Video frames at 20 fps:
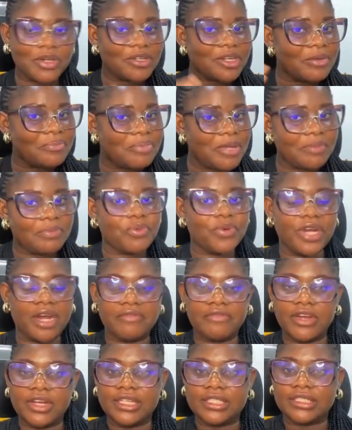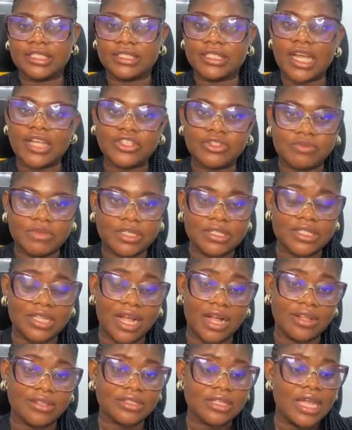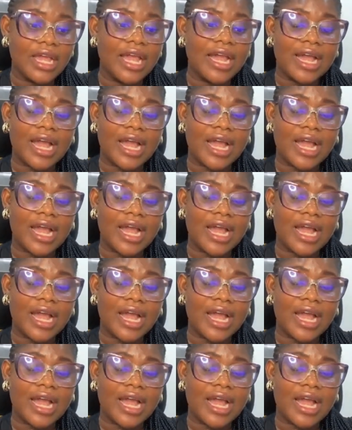But people with avoidant attachment styles